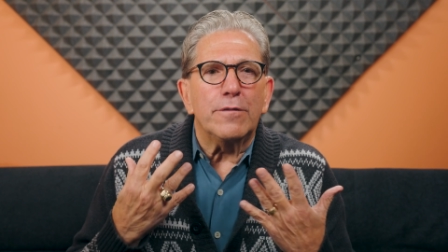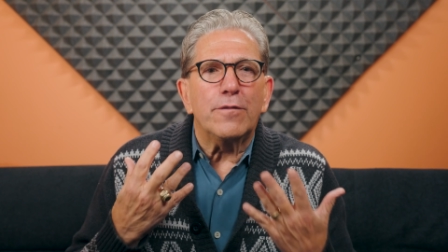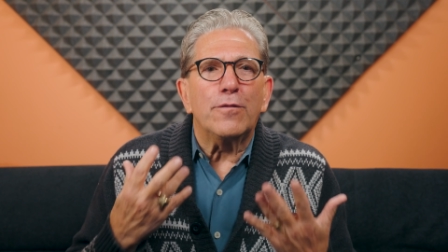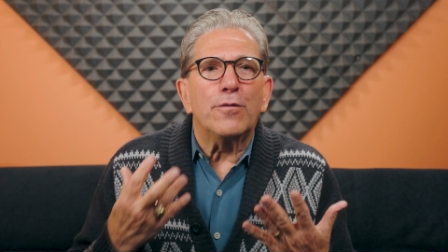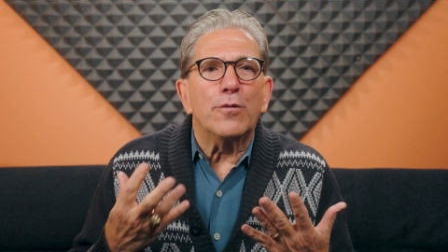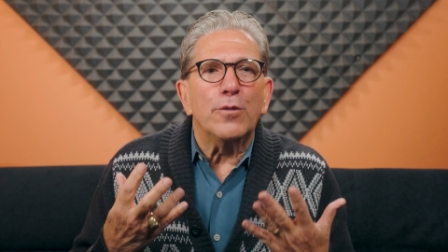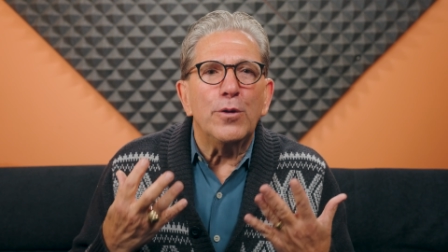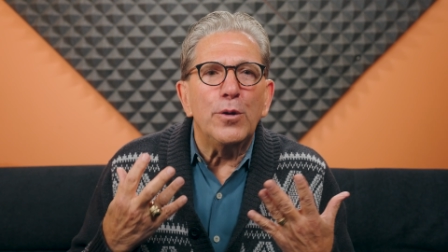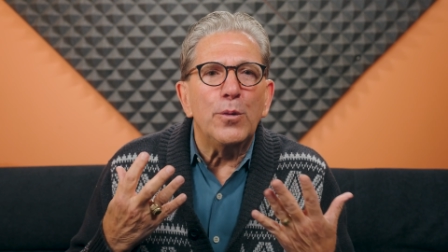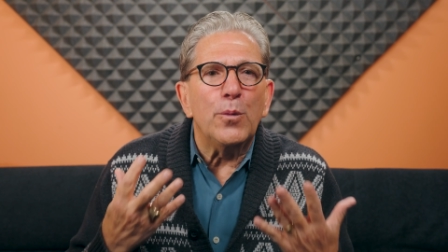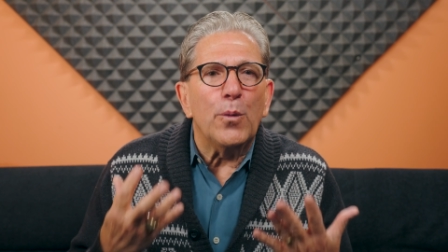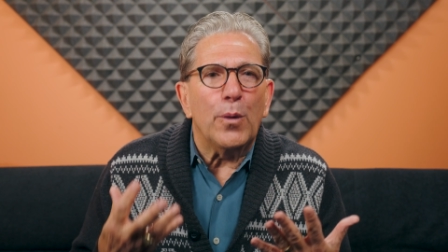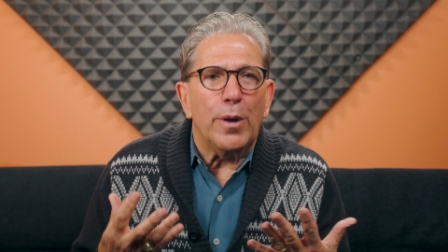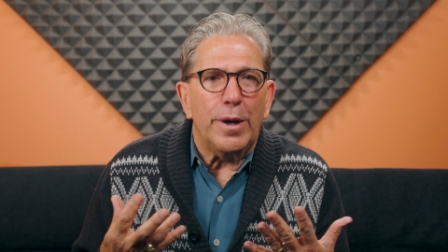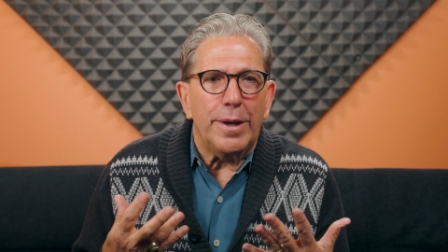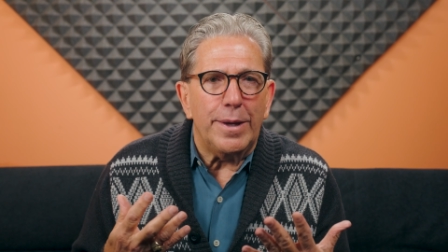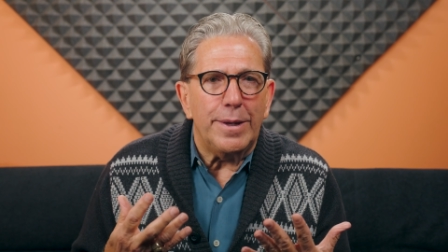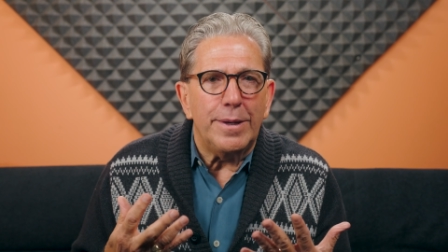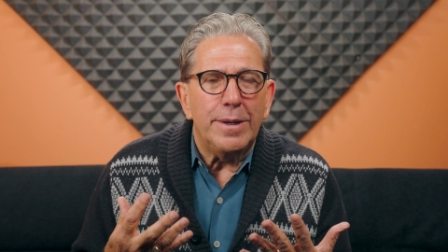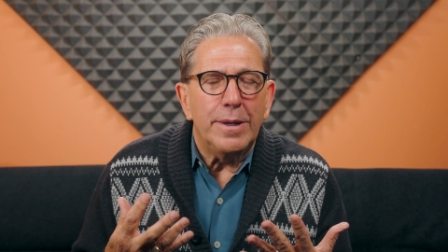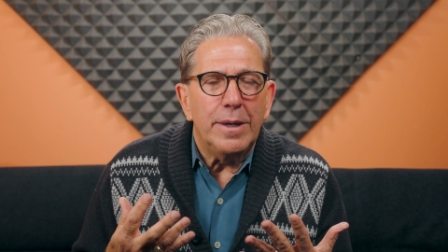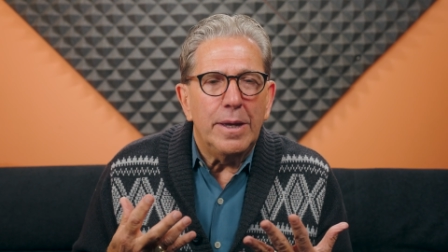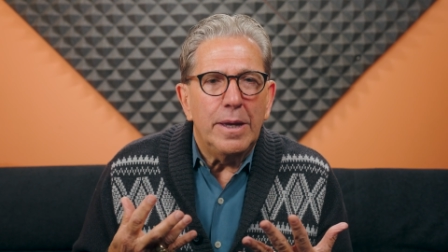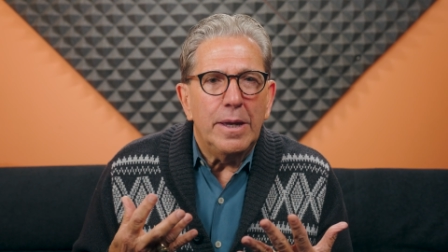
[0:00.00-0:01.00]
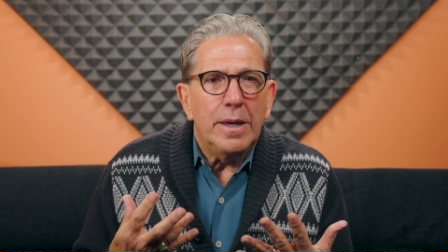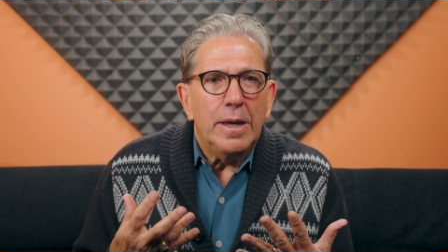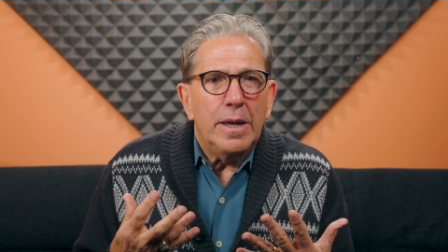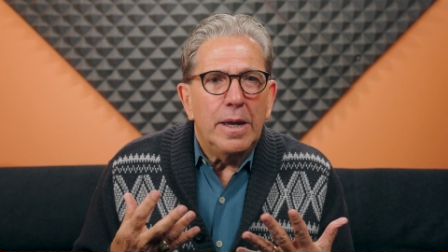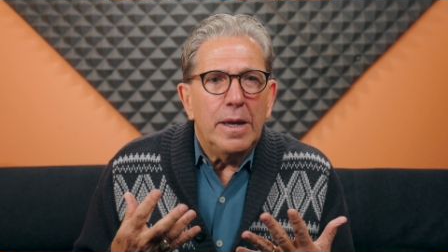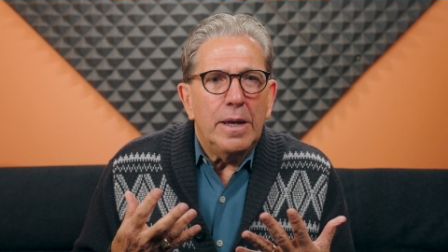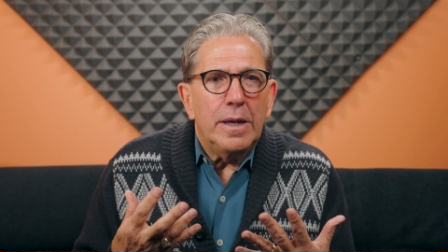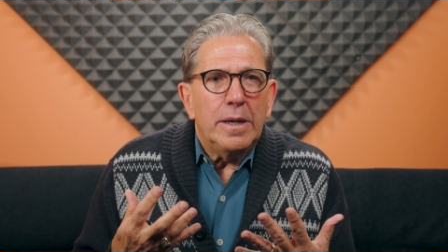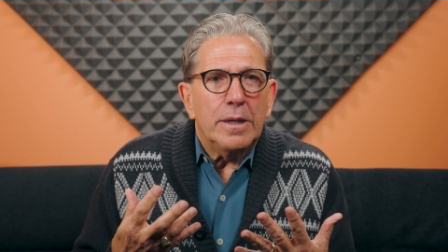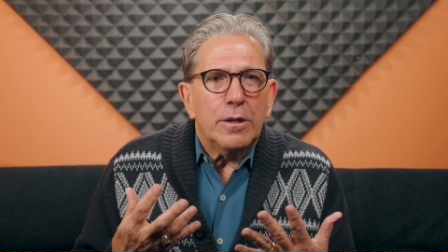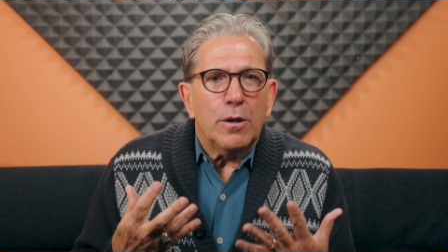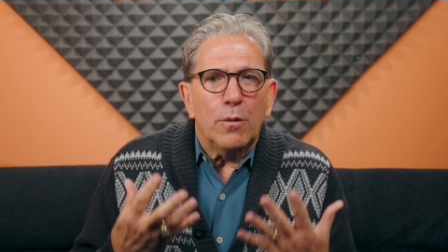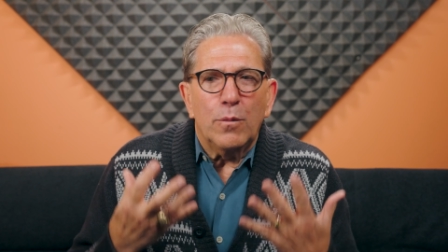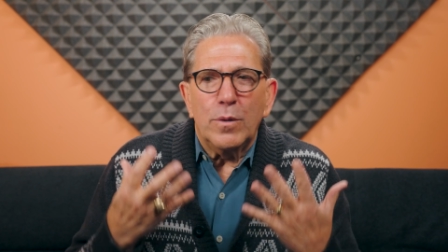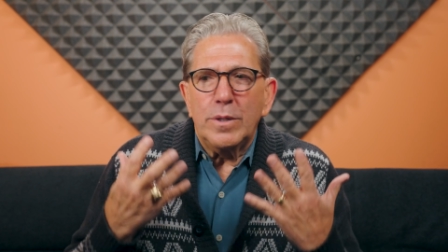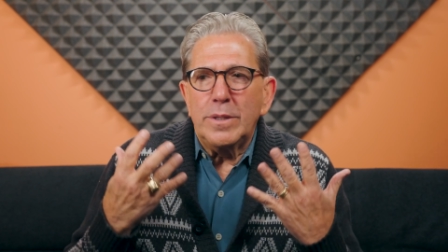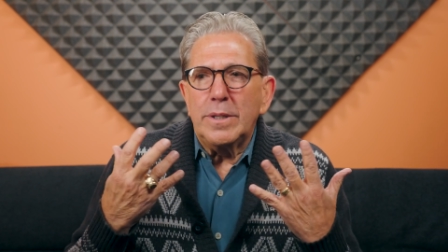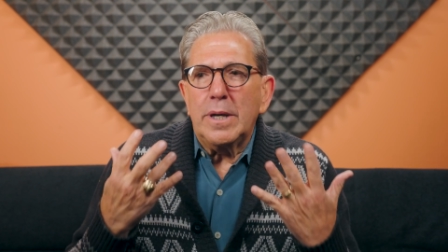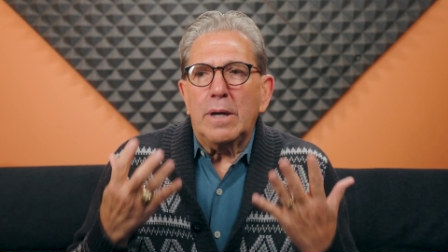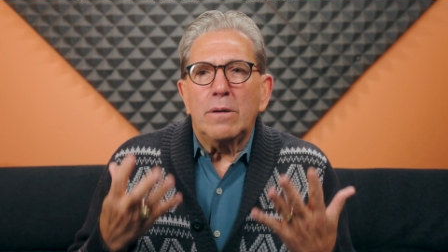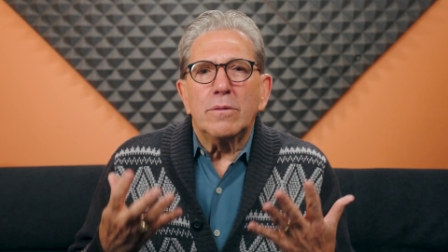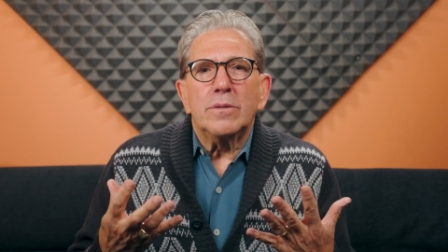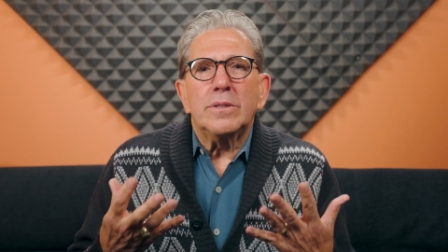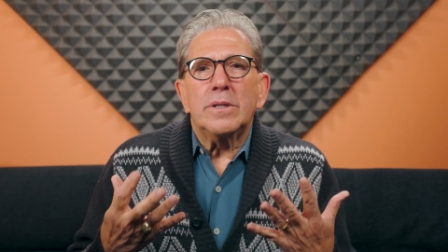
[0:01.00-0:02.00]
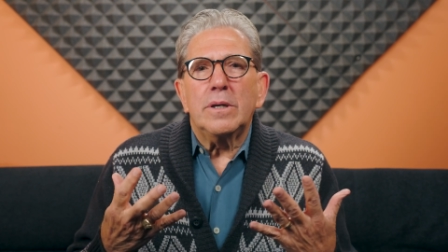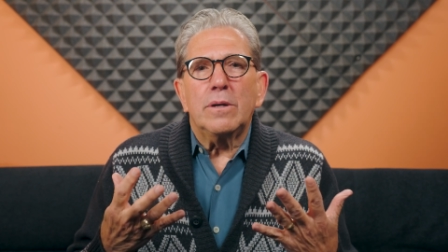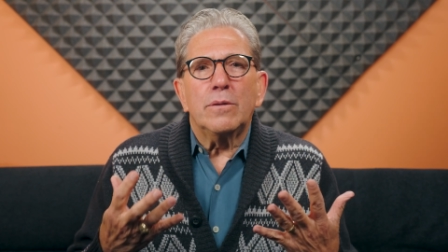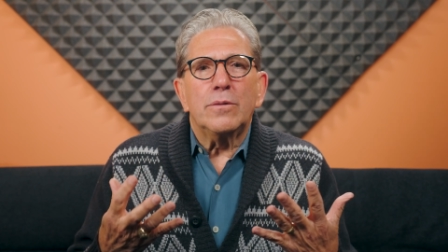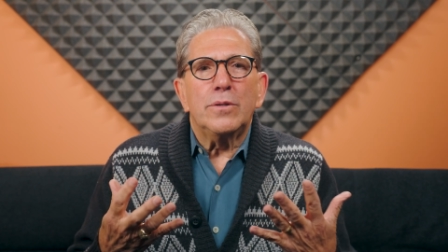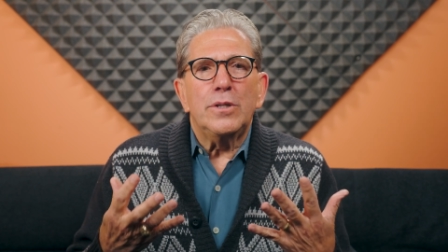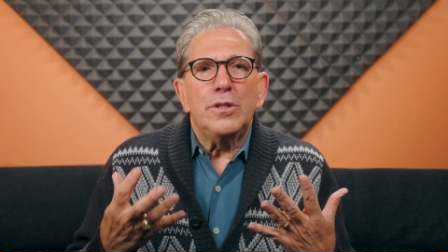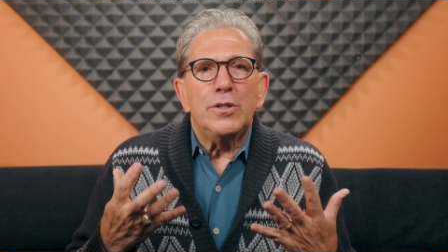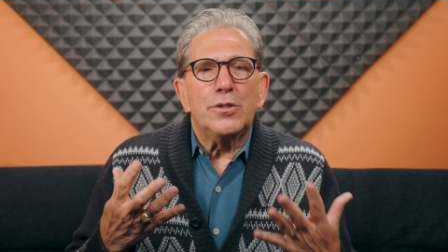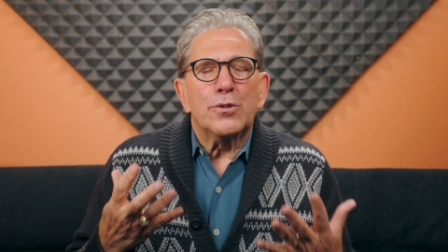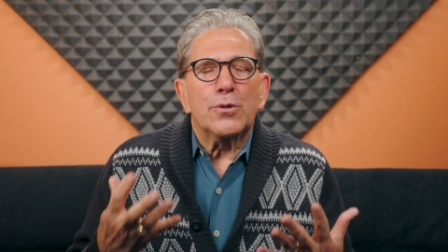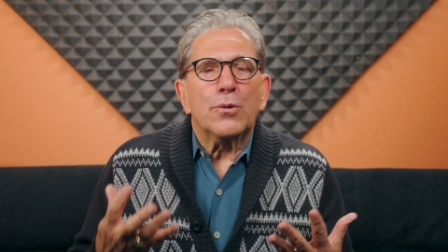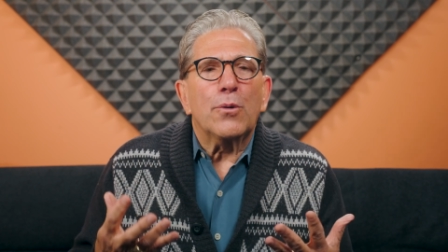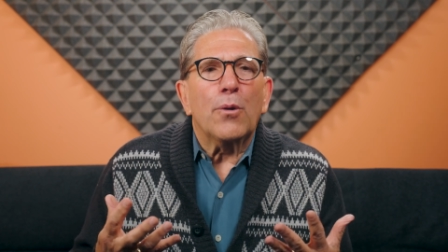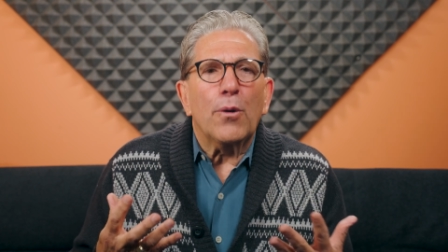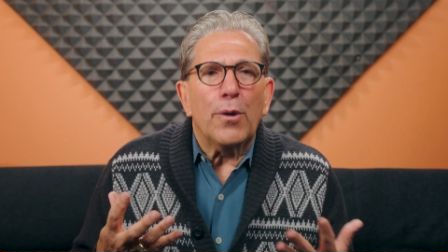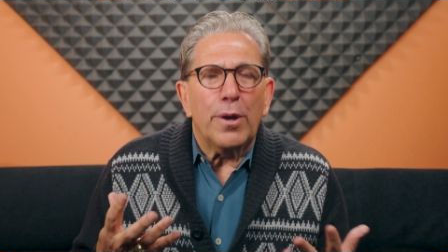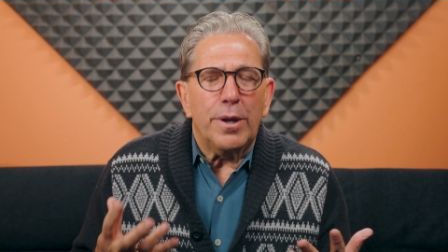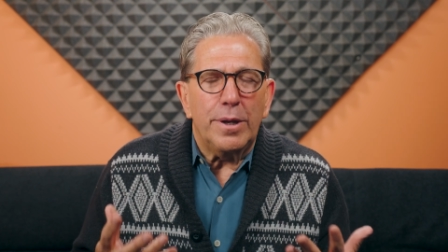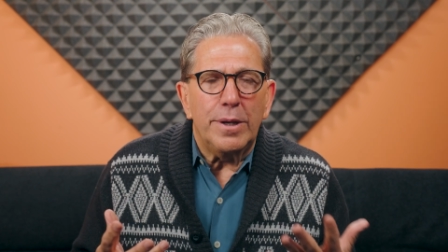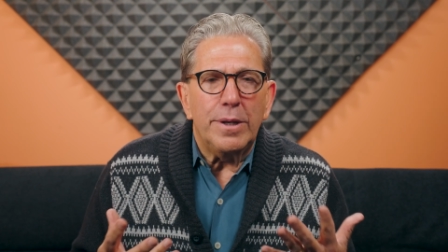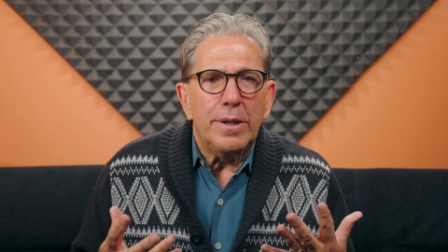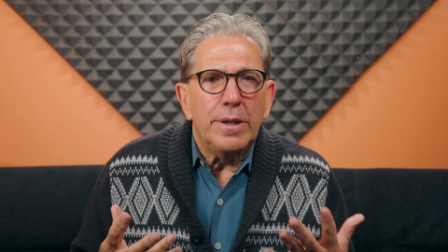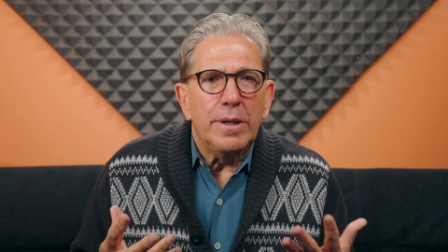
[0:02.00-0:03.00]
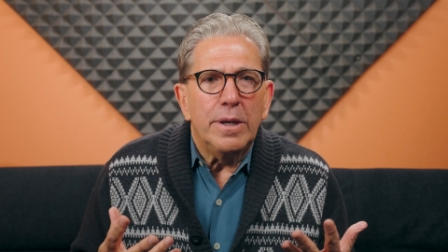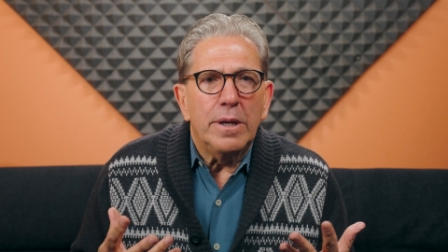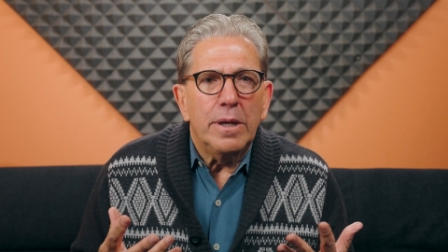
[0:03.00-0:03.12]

freeway, going downtown Detroit,